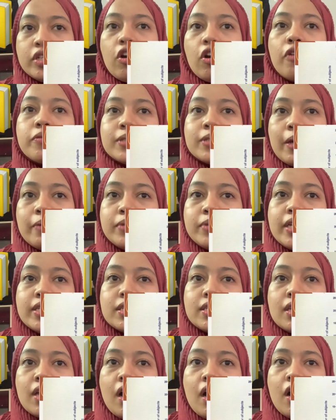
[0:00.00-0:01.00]
of
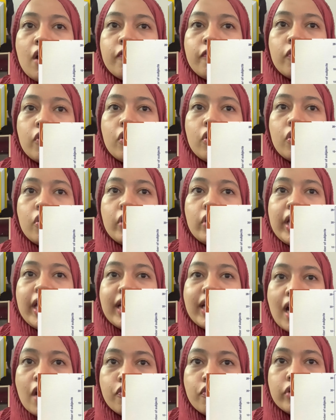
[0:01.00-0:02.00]
subjects for
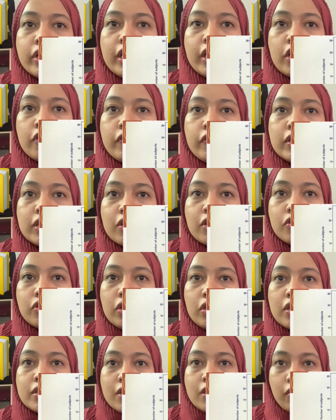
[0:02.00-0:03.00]
8-hour equivalent
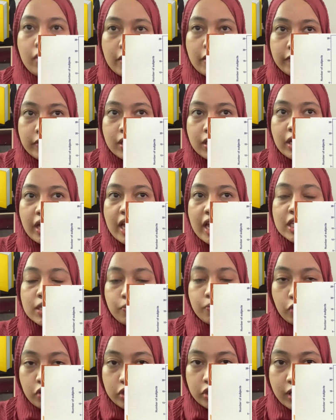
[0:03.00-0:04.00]
continuous sound level
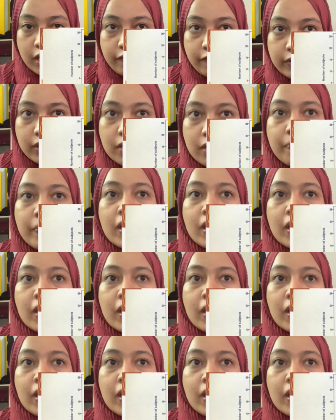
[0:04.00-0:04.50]
exposure level.